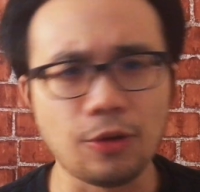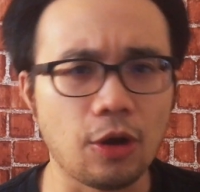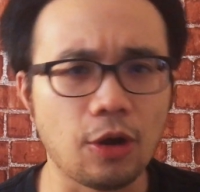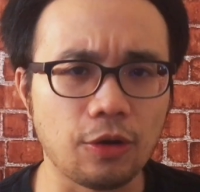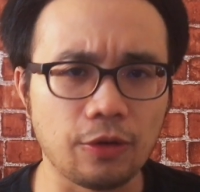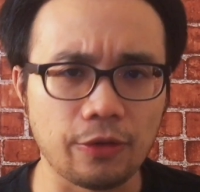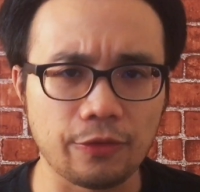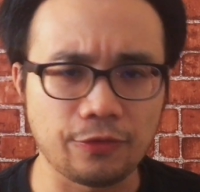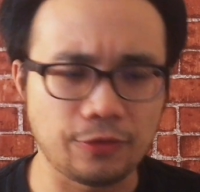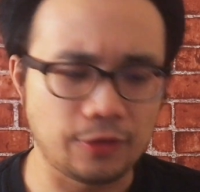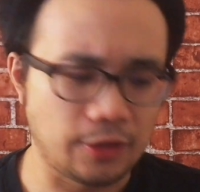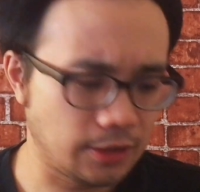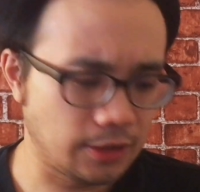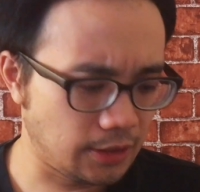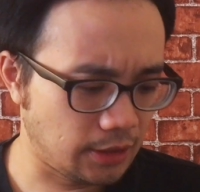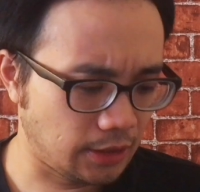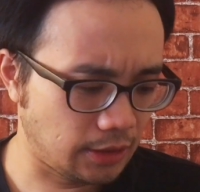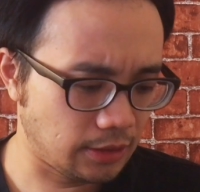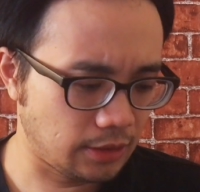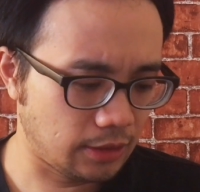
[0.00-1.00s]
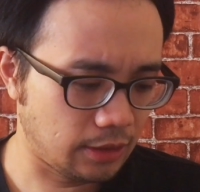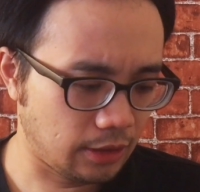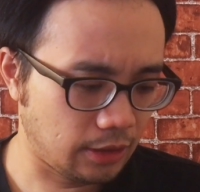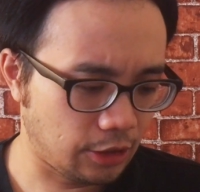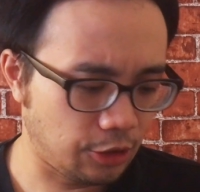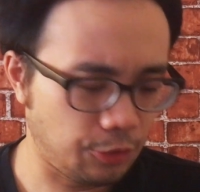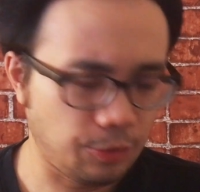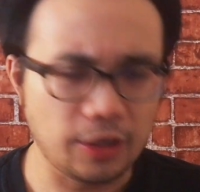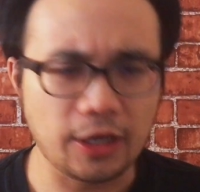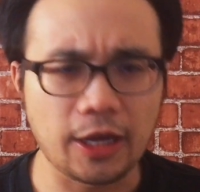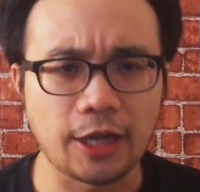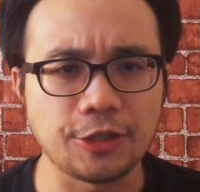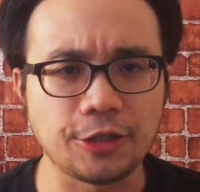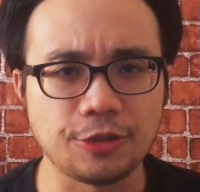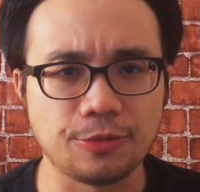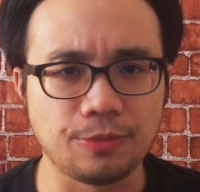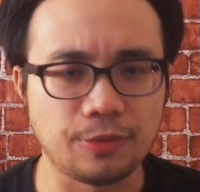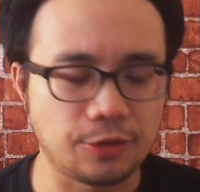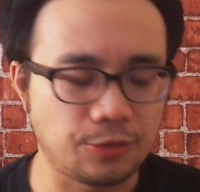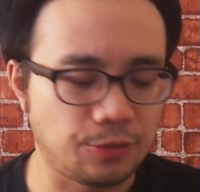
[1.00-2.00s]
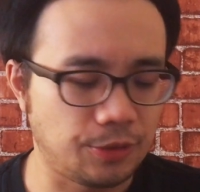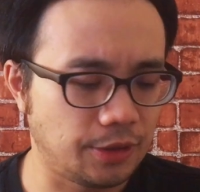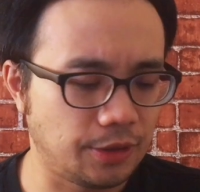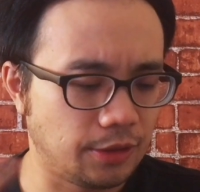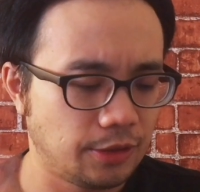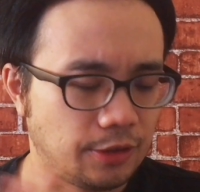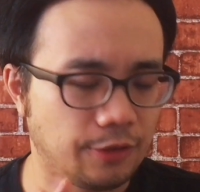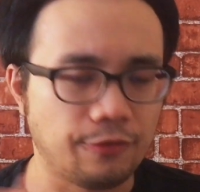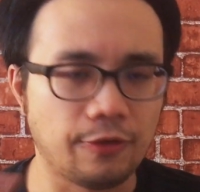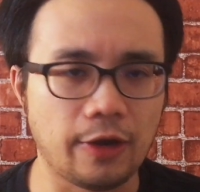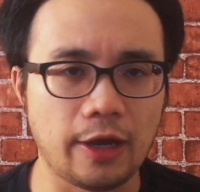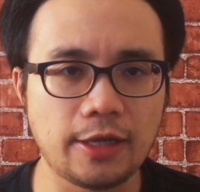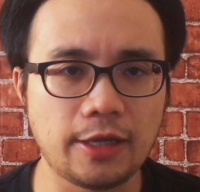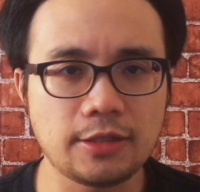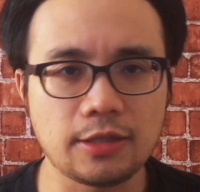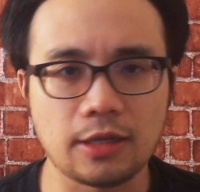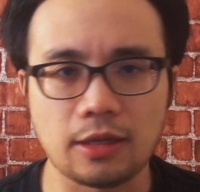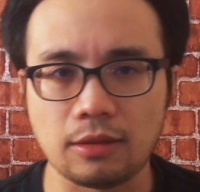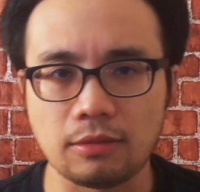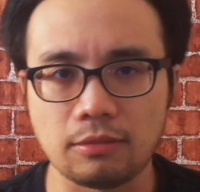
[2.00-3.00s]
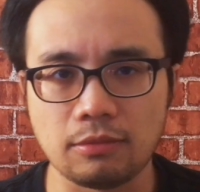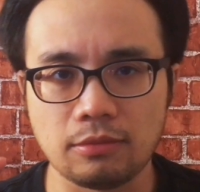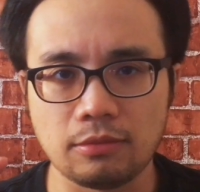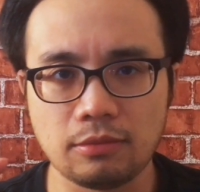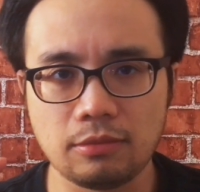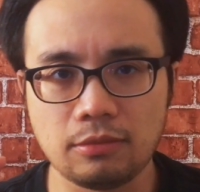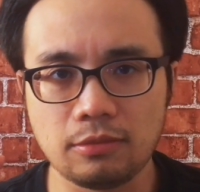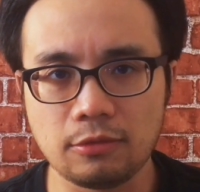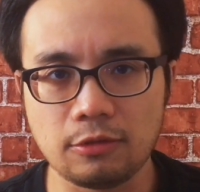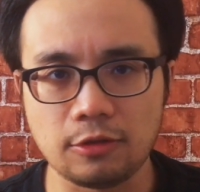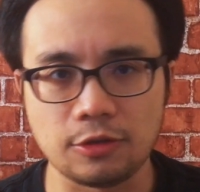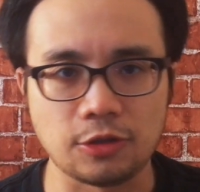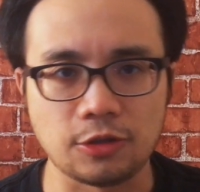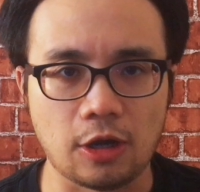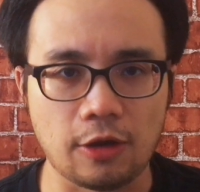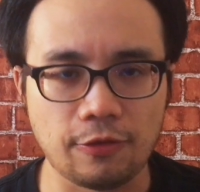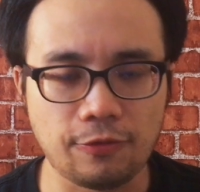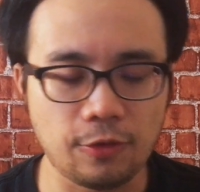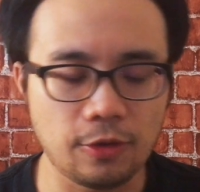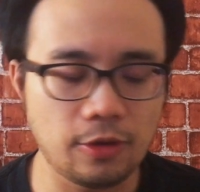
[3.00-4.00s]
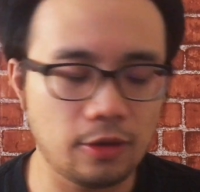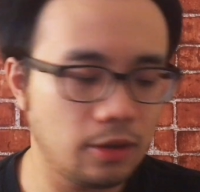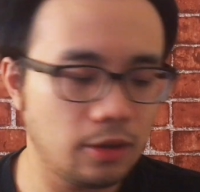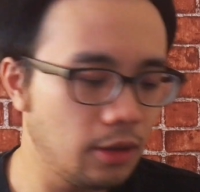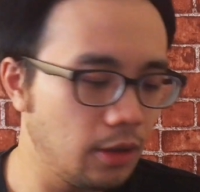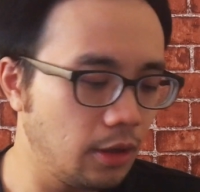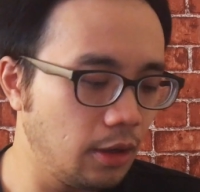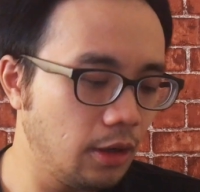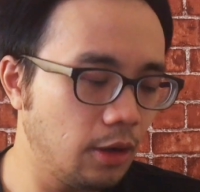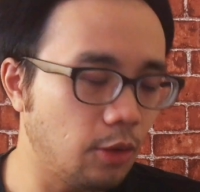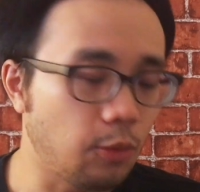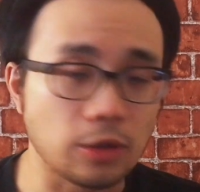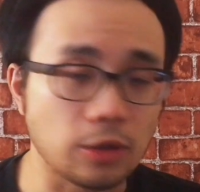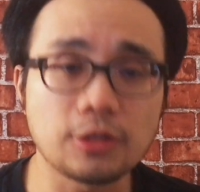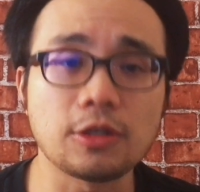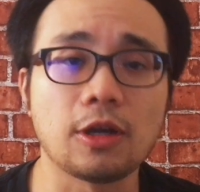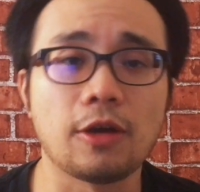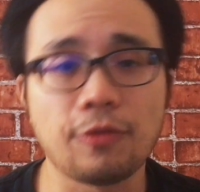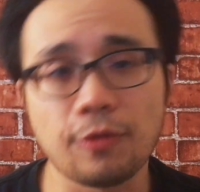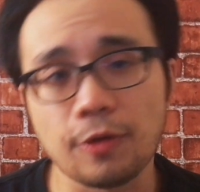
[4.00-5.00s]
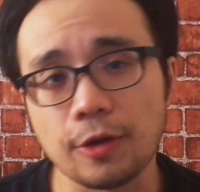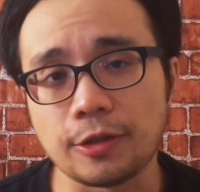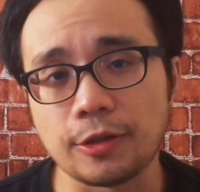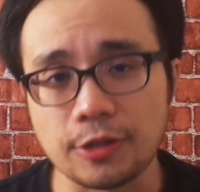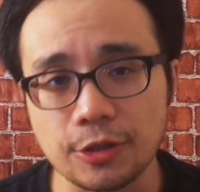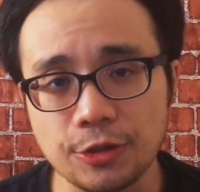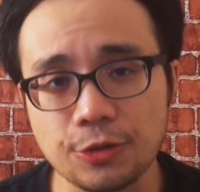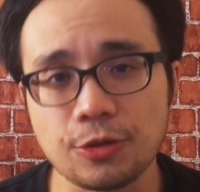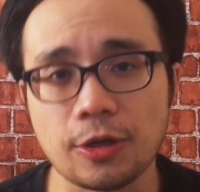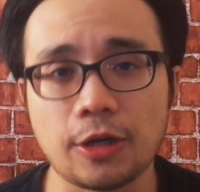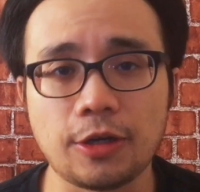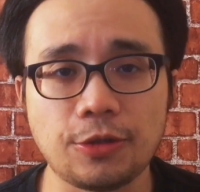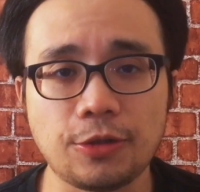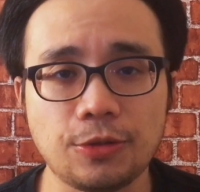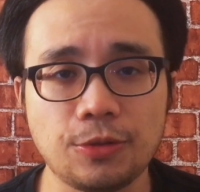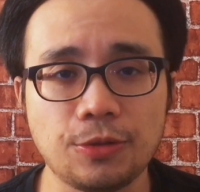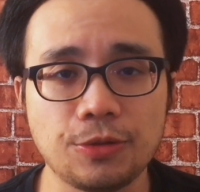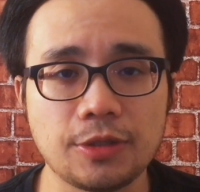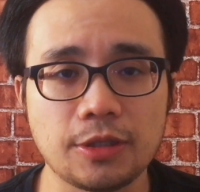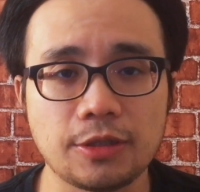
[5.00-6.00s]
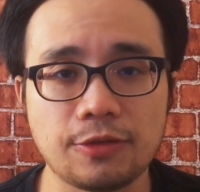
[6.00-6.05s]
I don't know if this is a communication between the device and the software. One software I did try to